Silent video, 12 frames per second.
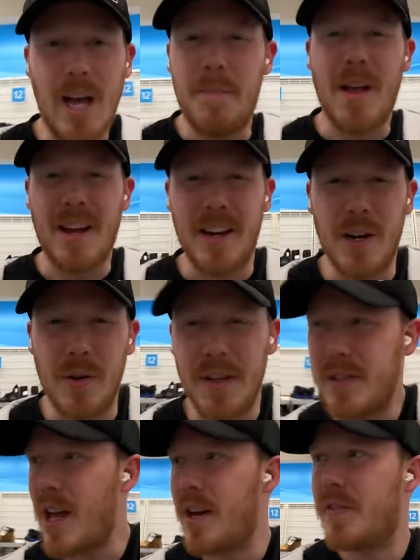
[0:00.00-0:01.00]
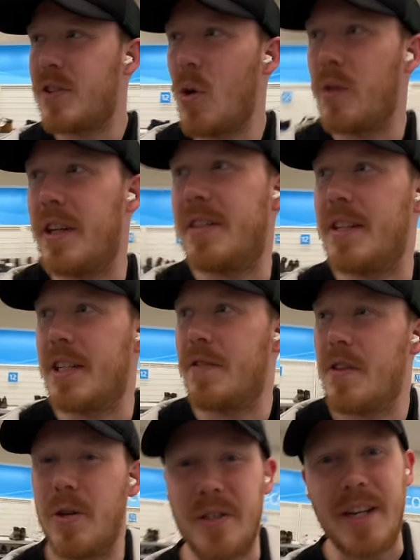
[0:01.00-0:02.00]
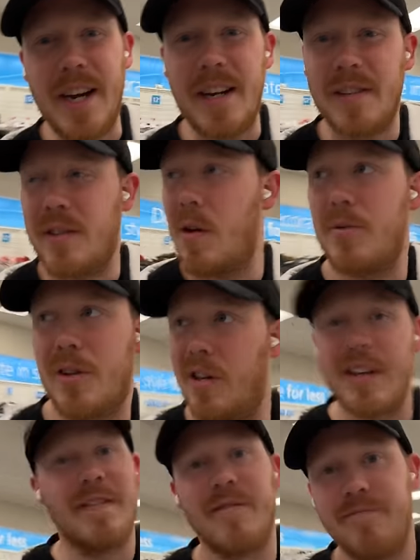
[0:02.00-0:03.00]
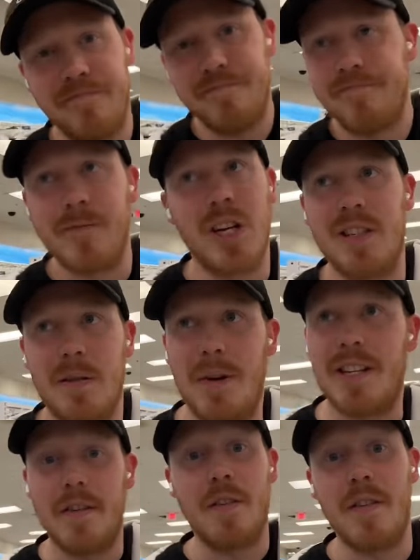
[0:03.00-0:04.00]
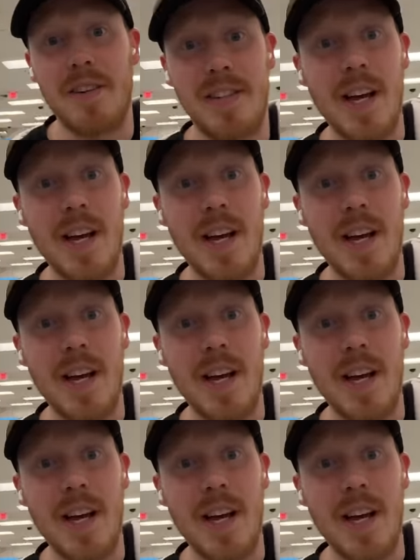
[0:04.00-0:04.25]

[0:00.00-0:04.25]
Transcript: I'm not gonna do it. There's not enough sold listings for those Adidas, so I'm just gonna leave them because it might take forever to